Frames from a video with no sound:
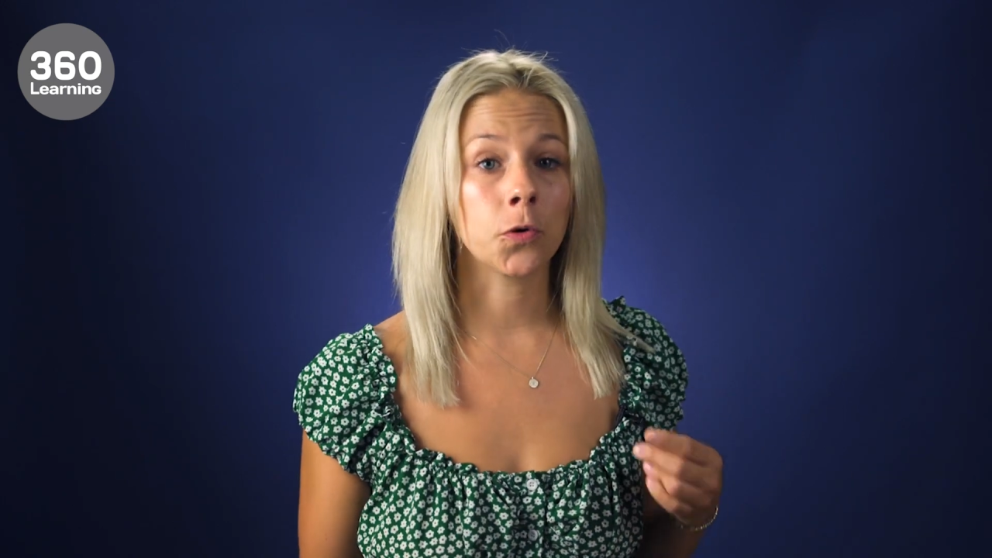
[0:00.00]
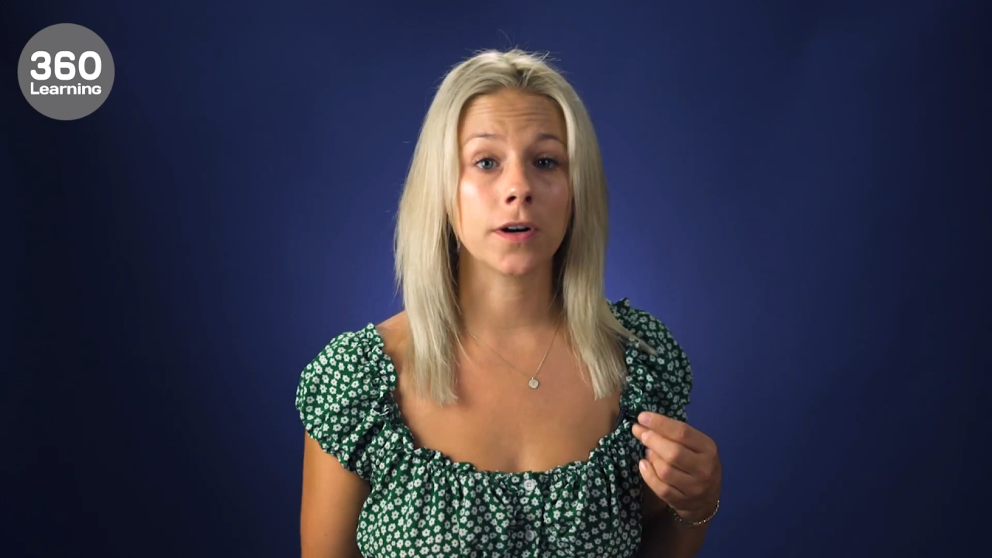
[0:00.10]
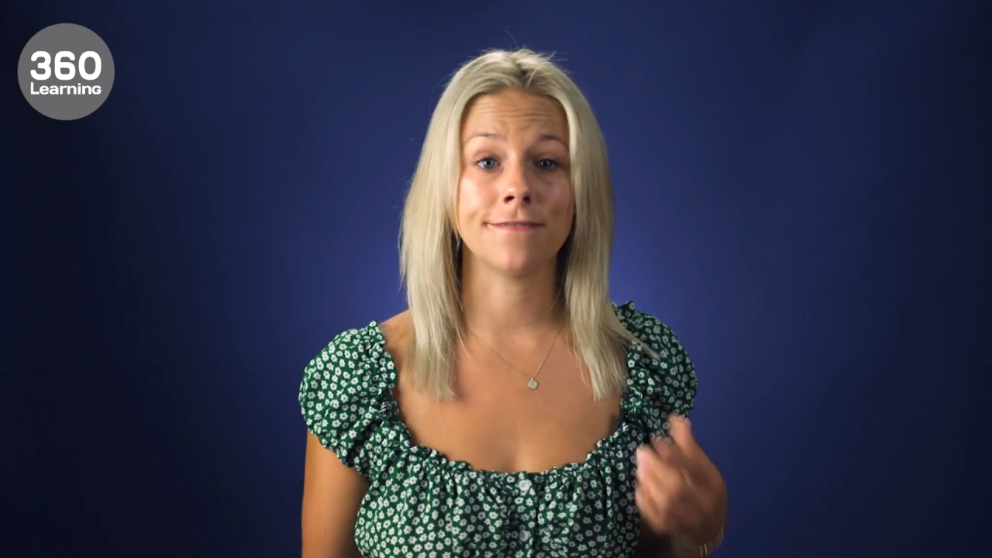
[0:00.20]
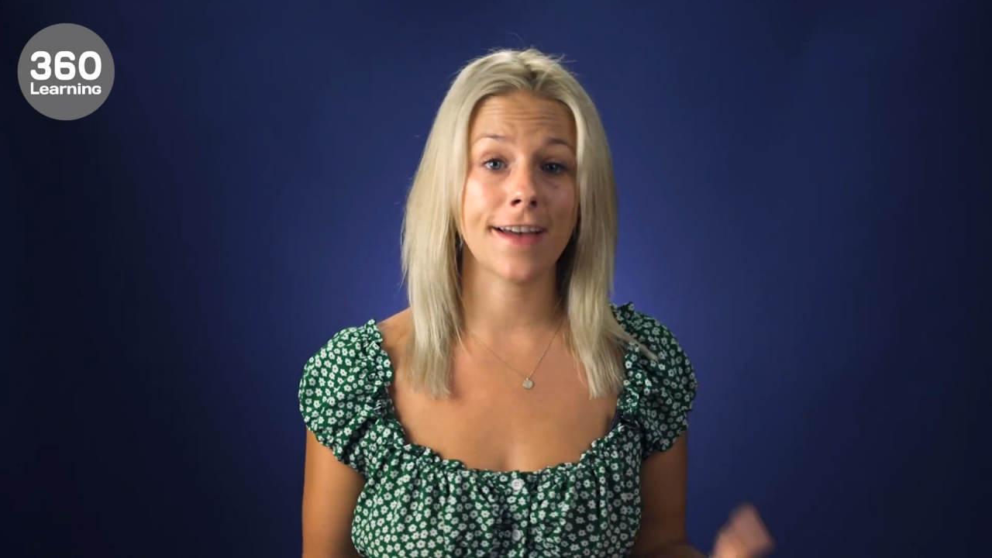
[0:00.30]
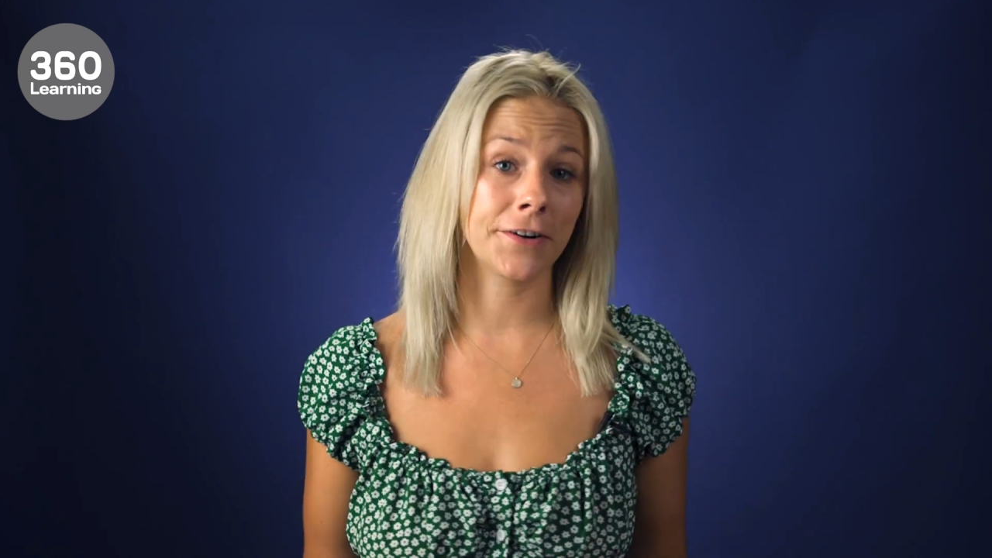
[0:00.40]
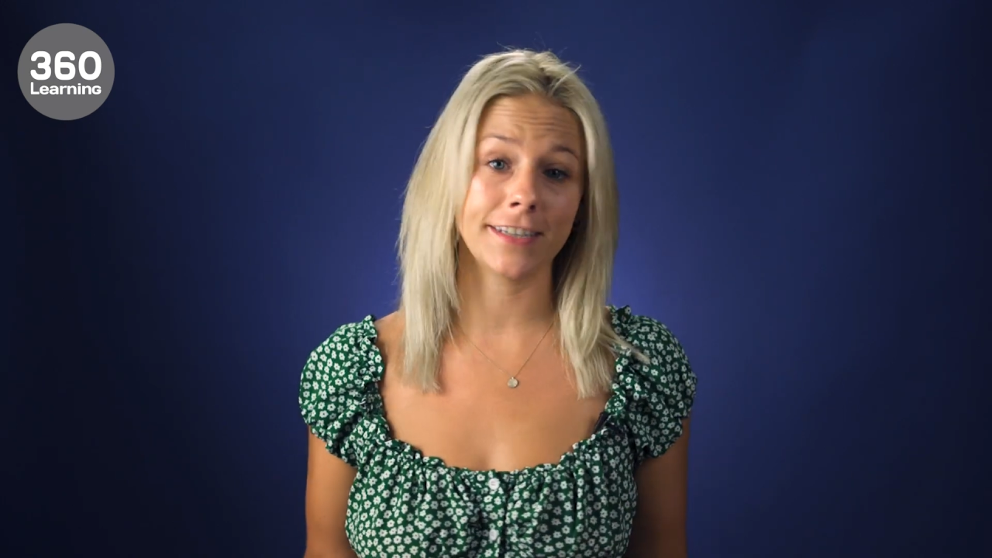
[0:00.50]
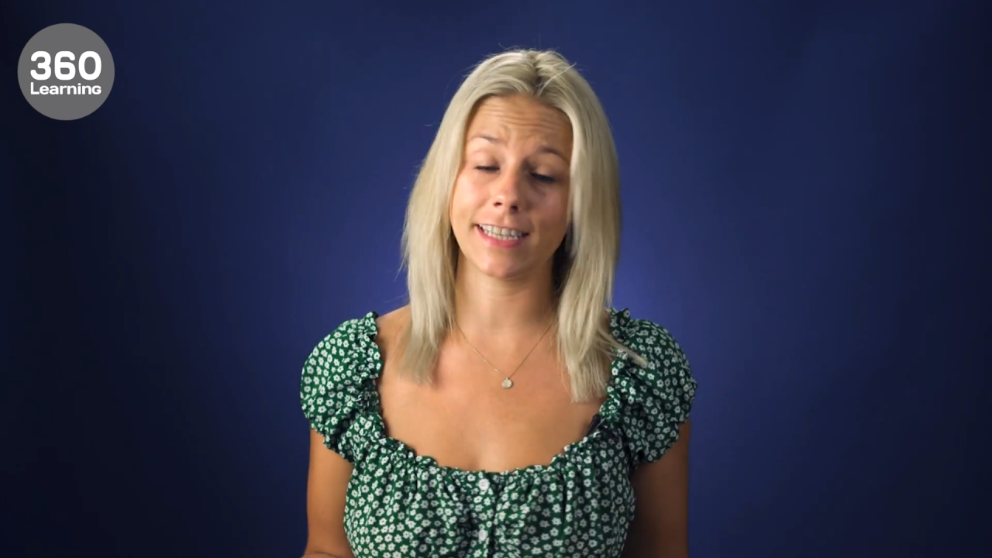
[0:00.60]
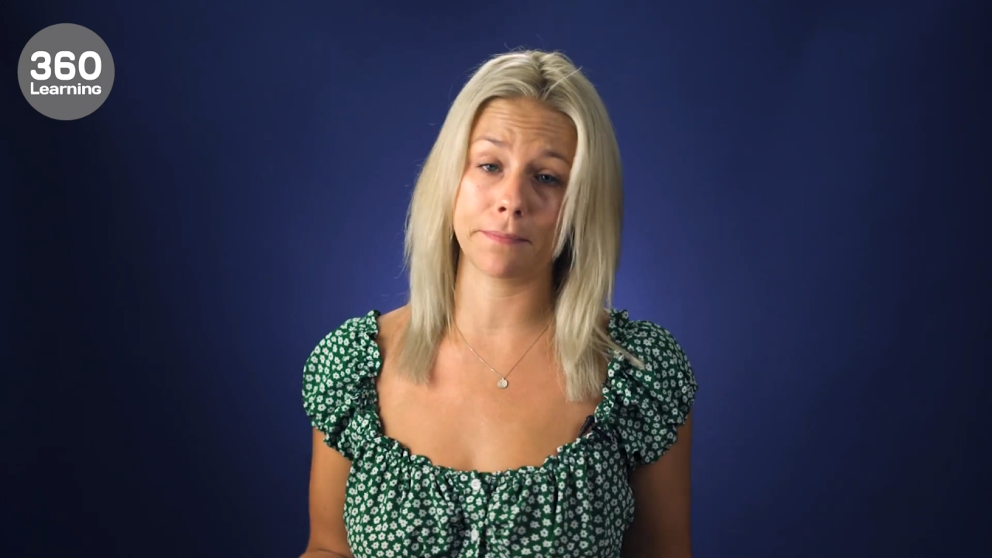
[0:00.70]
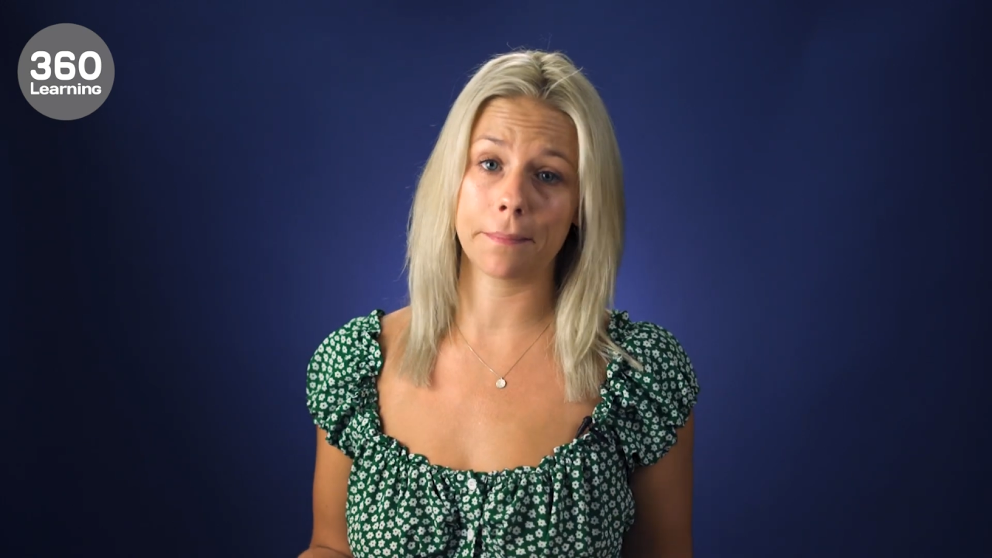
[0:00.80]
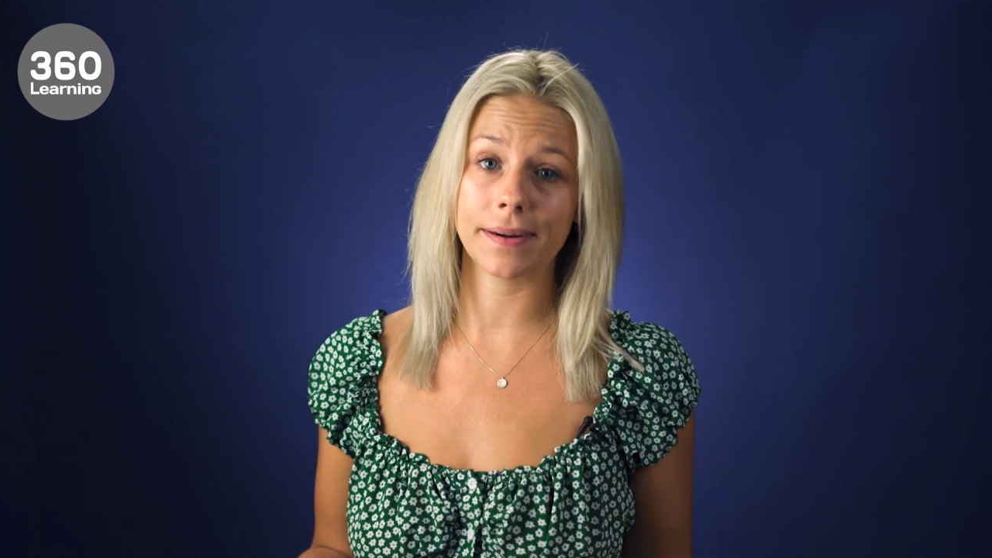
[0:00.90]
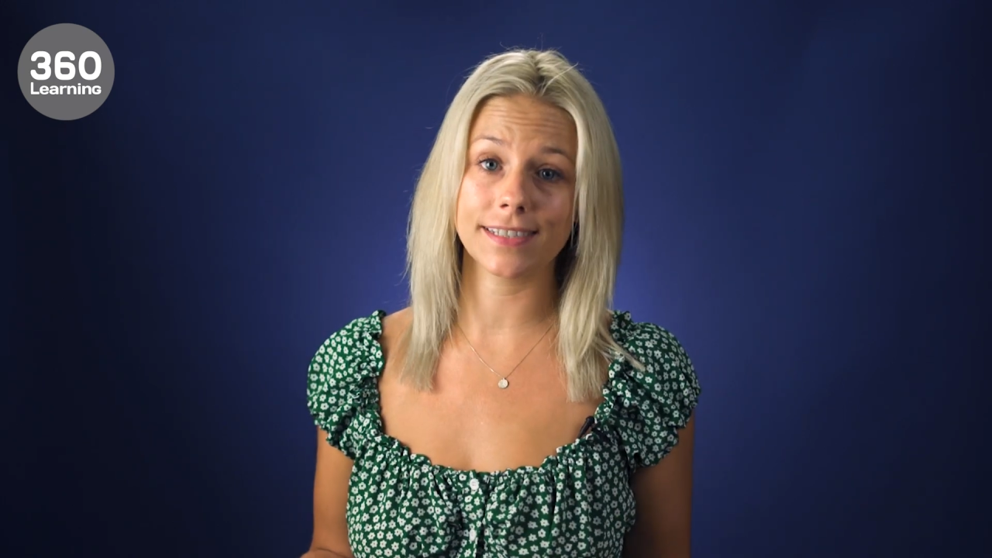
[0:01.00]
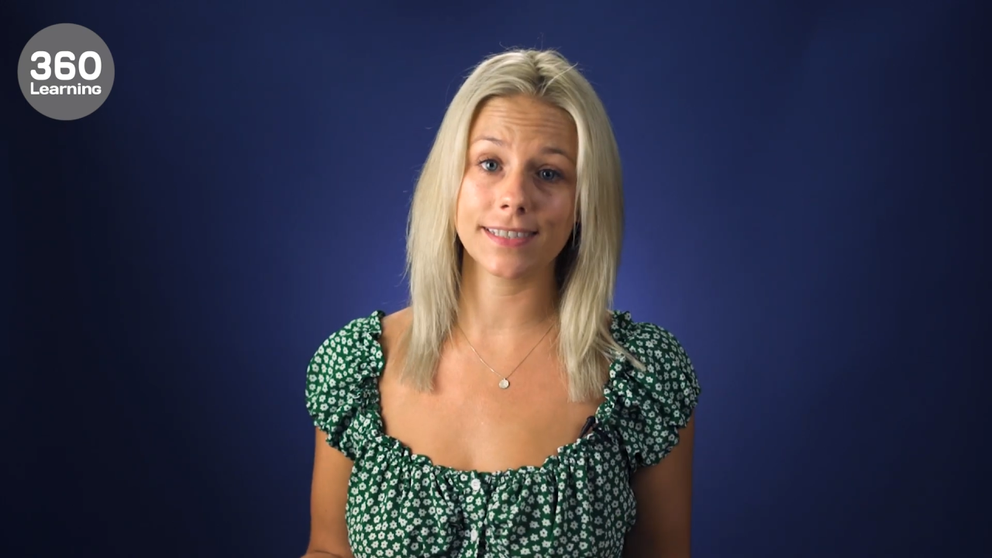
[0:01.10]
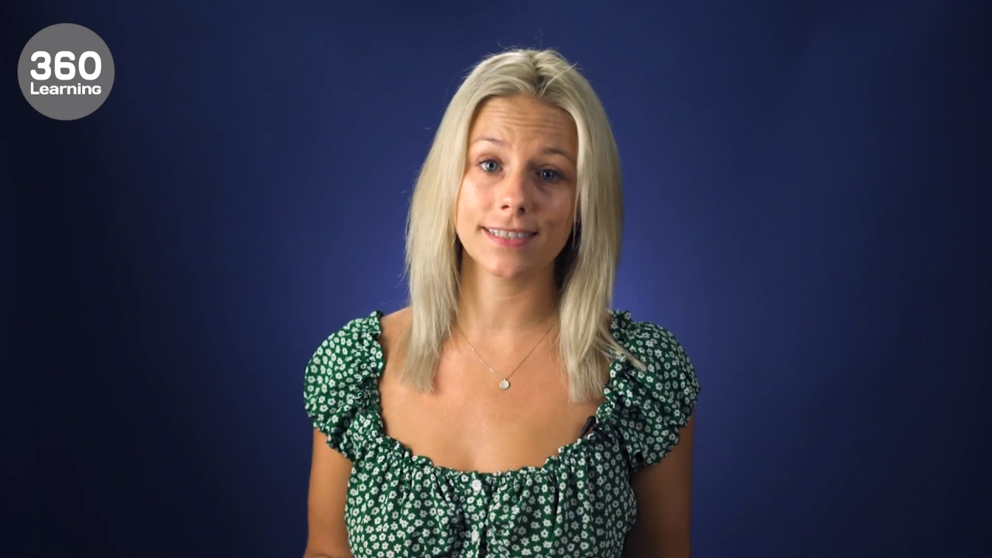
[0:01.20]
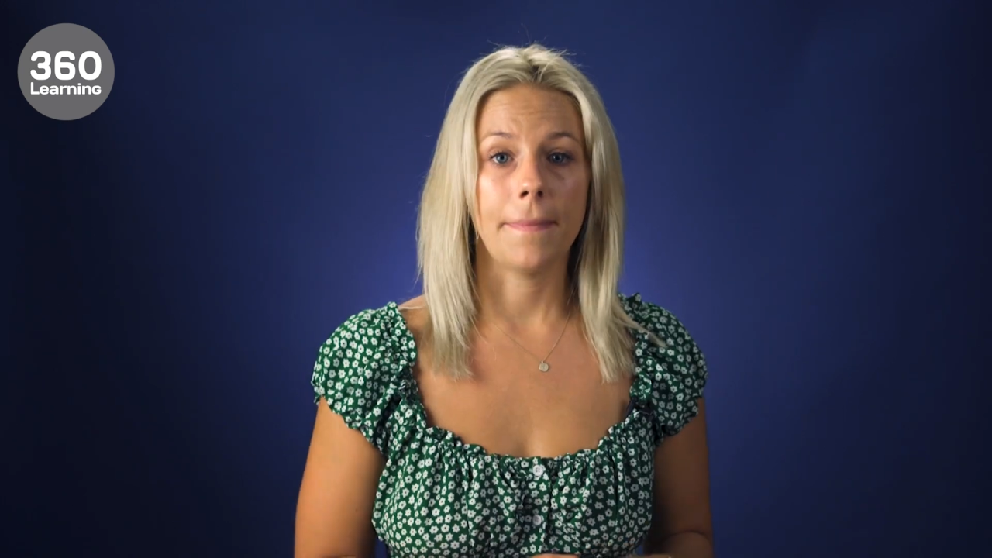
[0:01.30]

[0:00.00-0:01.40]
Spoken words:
or veteran team members.